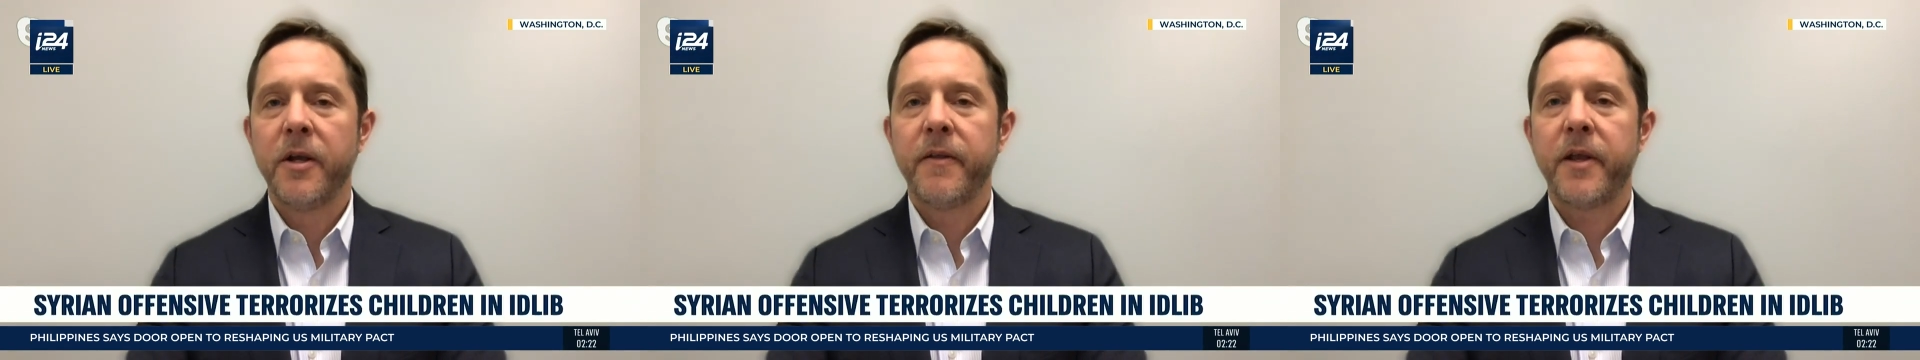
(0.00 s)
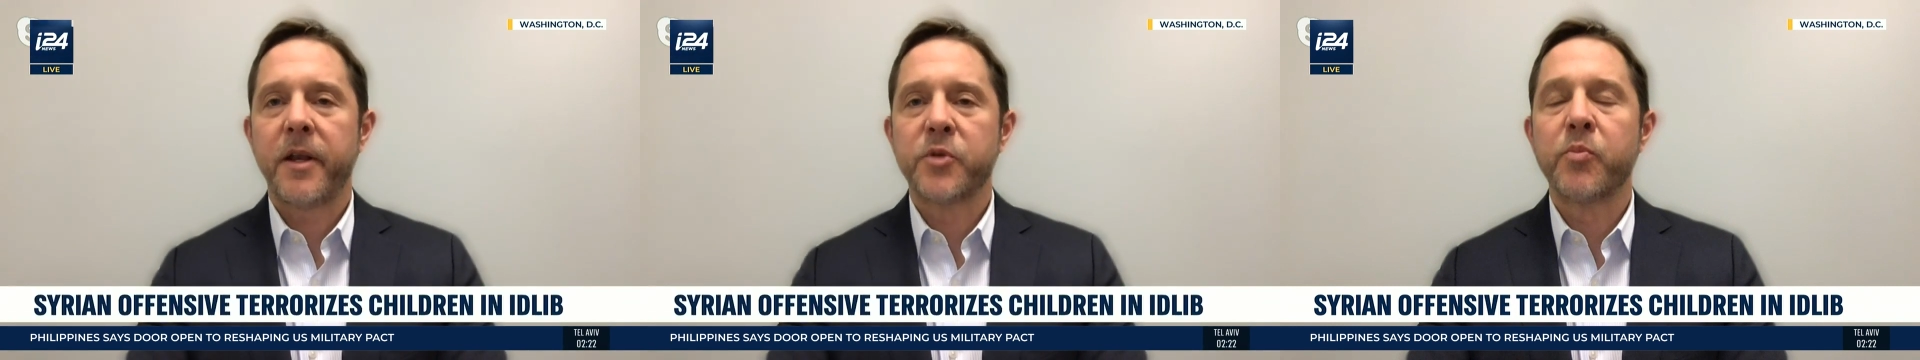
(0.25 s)

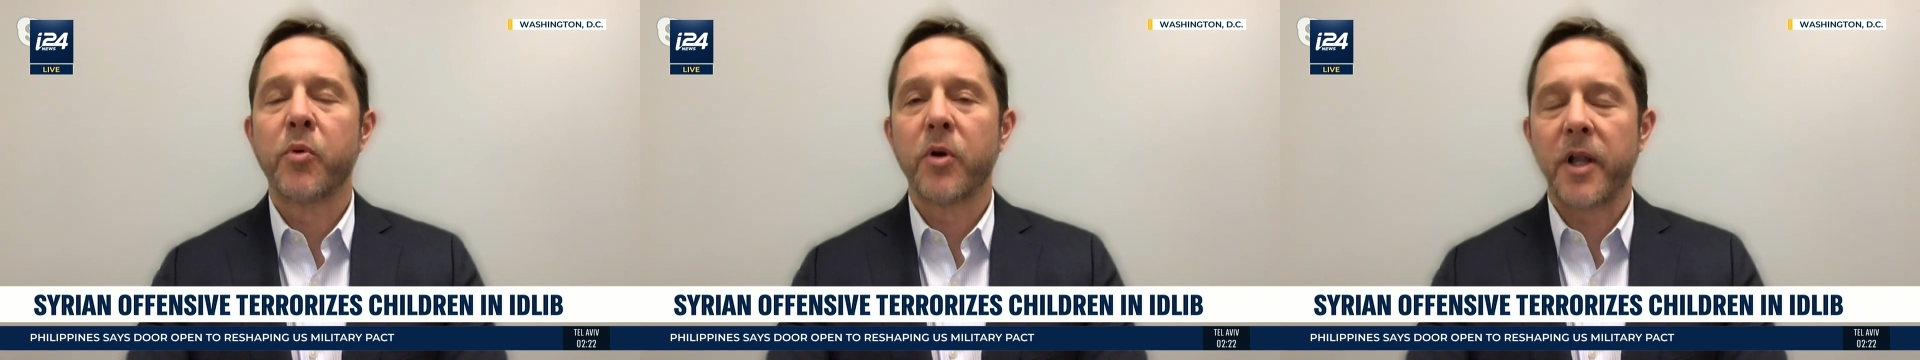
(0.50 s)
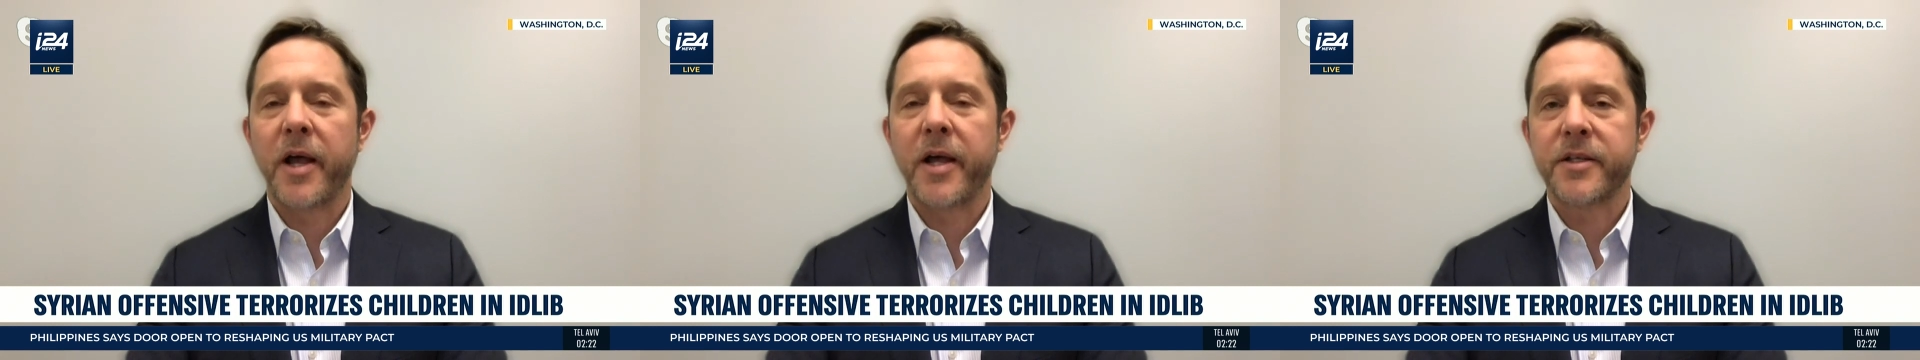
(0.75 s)
that is
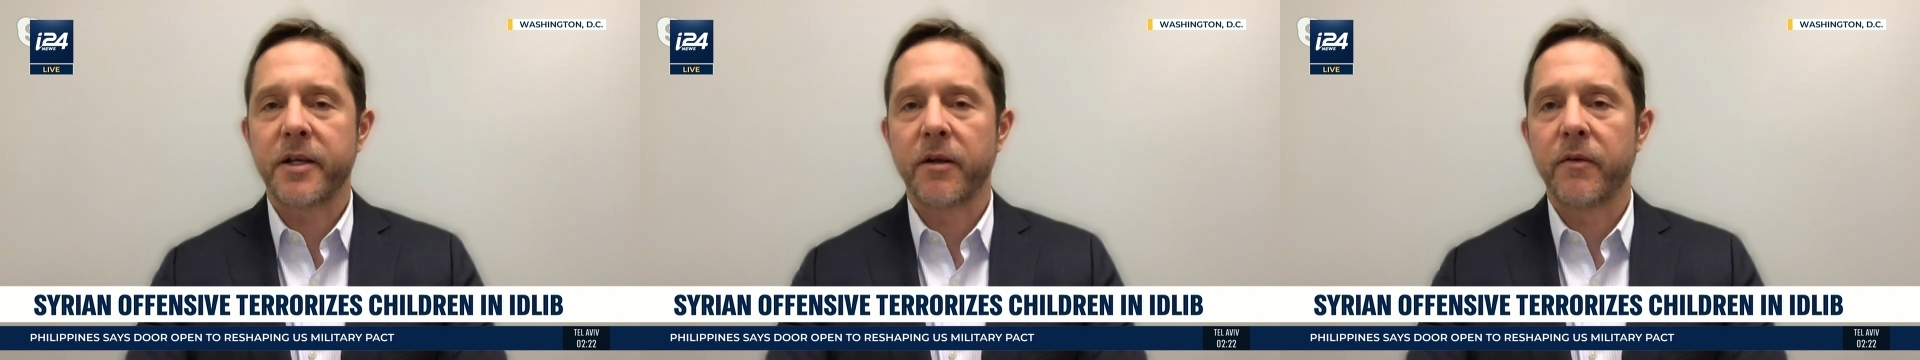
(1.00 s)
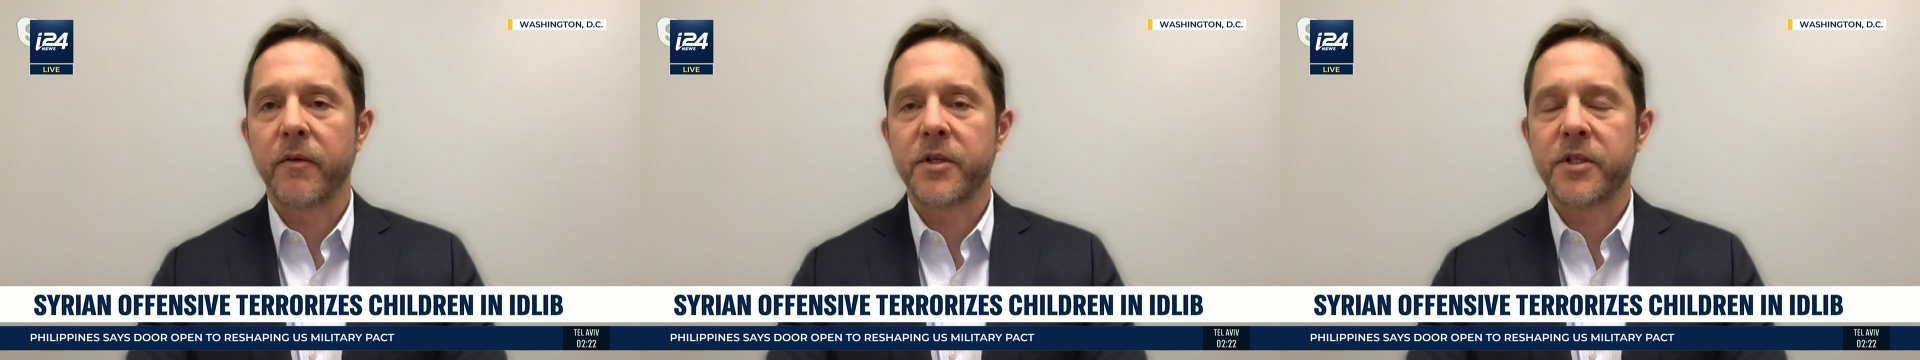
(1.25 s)

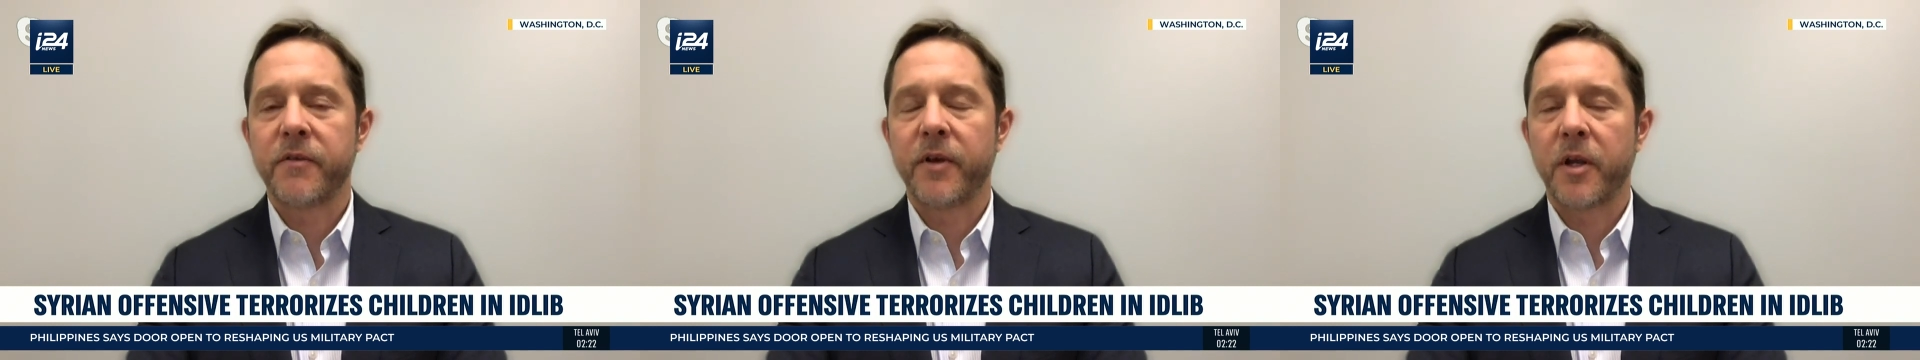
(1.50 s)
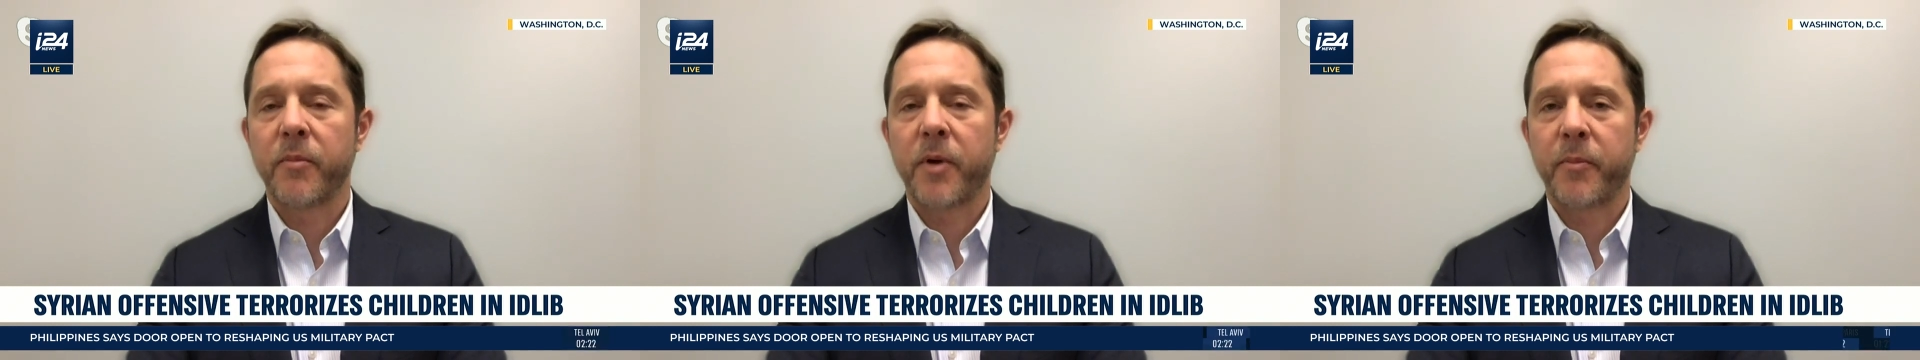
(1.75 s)
brutalizing the
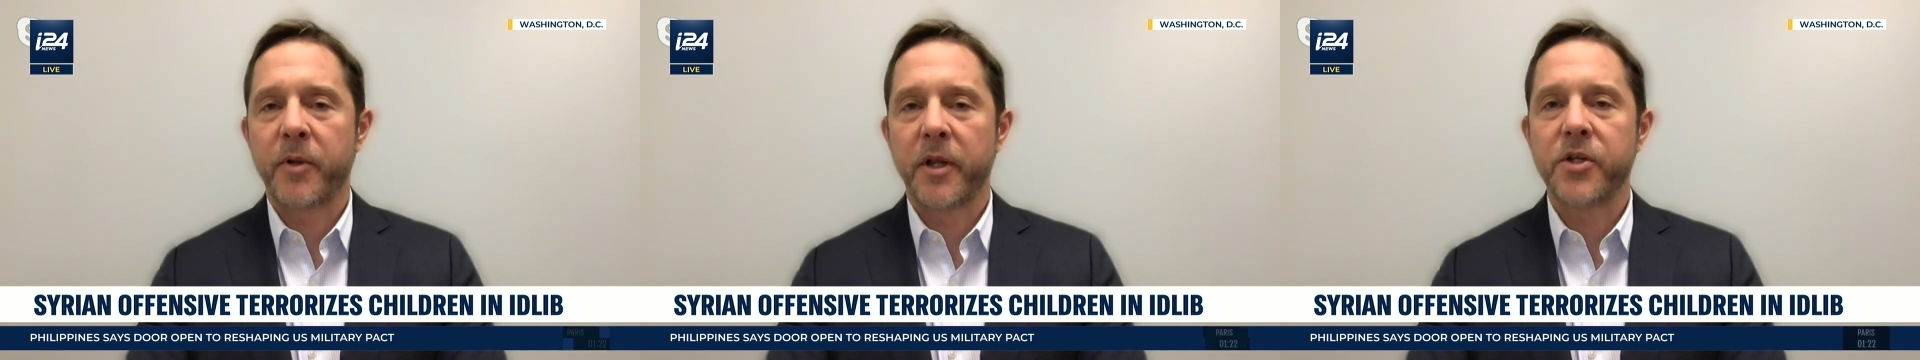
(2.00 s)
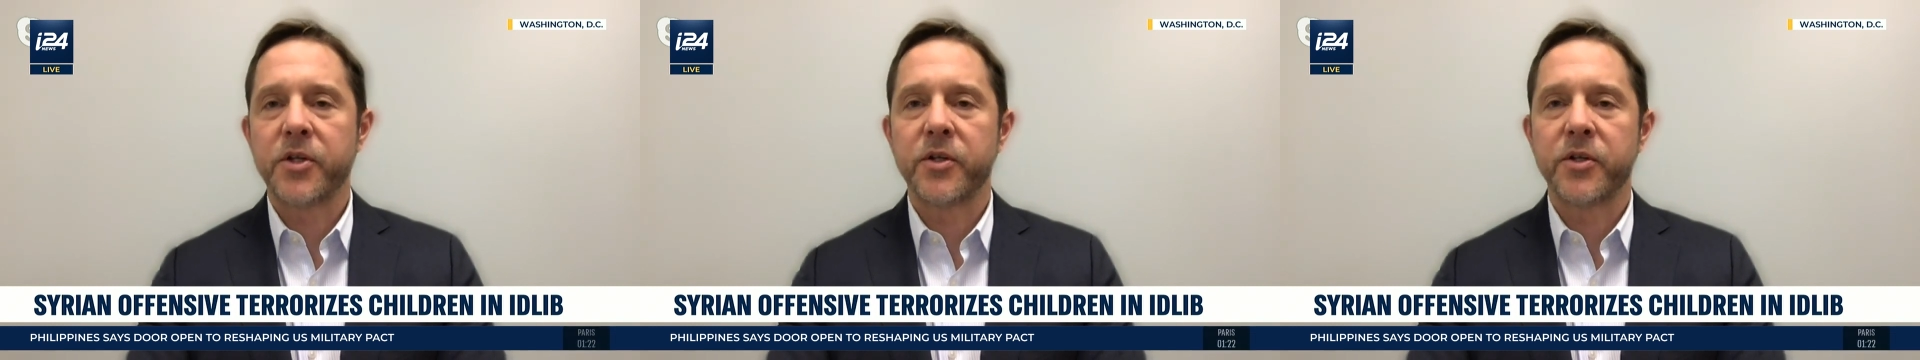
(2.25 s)
civilian
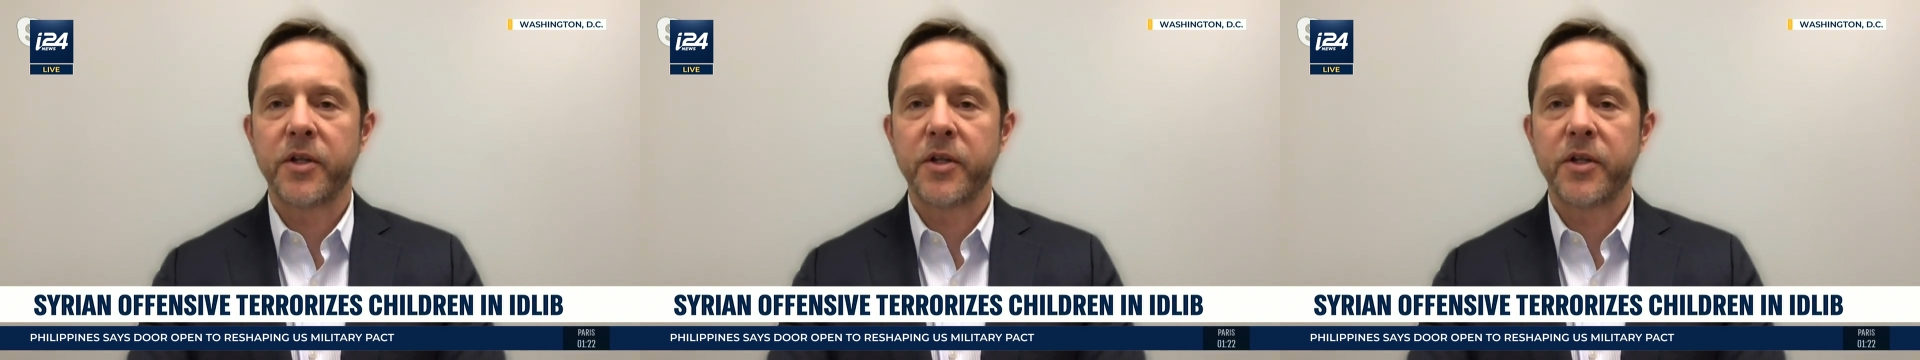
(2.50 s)
population